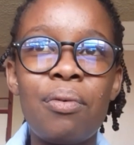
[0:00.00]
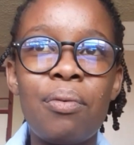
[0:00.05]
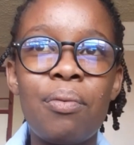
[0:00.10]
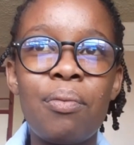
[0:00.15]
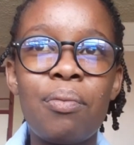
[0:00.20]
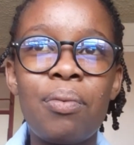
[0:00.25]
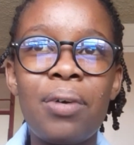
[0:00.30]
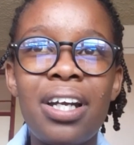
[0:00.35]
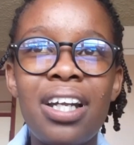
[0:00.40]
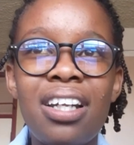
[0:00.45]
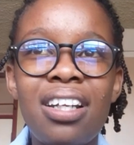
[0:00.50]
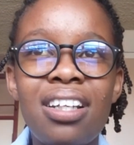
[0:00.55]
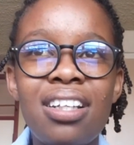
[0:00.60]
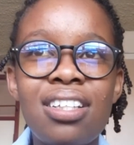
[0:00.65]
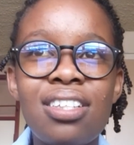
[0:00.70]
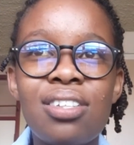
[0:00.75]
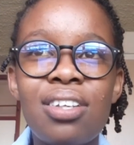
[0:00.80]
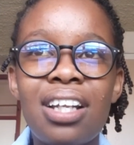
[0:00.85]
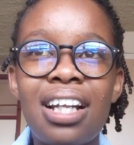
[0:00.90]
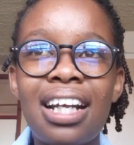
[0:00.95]
wind
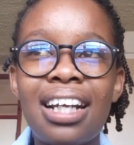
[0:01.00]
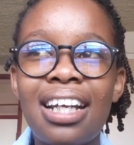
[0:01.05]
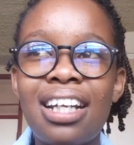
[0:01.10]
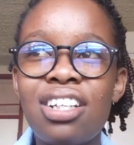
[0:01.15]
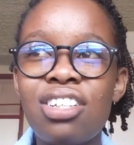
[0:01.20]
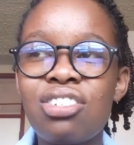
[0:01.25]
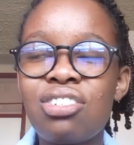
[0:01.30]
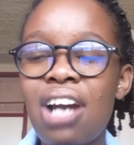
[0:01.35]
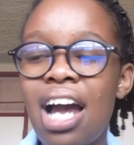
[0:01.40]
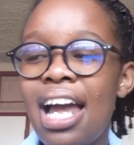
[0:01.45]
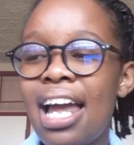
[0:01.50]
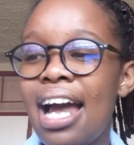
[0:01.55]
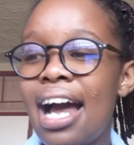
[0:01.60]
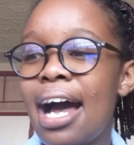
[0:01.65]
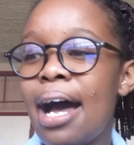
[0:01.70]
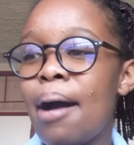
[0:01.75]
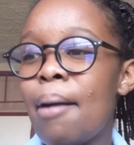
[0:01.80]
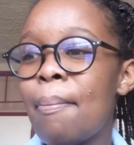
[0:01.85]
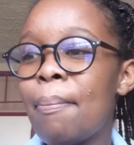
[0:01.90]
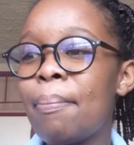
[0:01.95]
so that I can dry
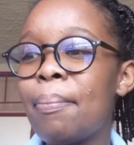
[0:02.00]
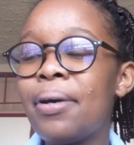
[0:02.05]
up,